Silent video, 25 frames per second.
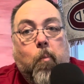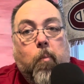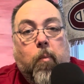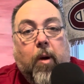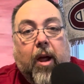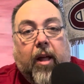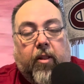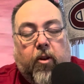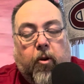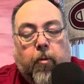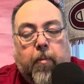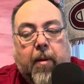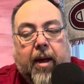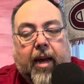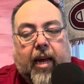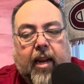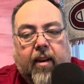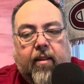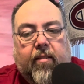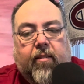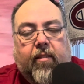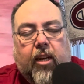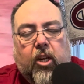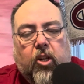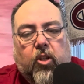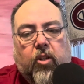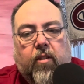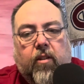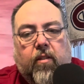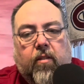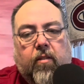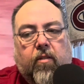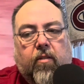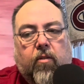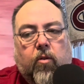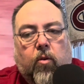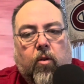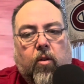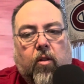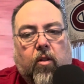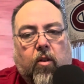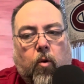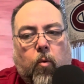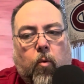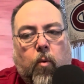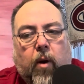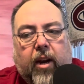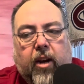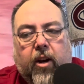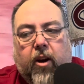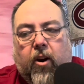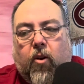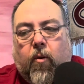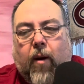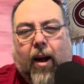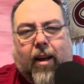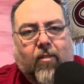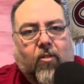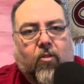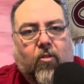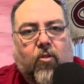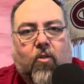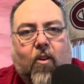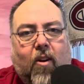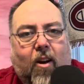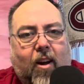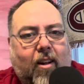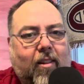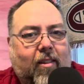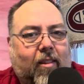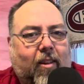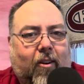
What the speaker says: and they're making decisions to run your restaurant,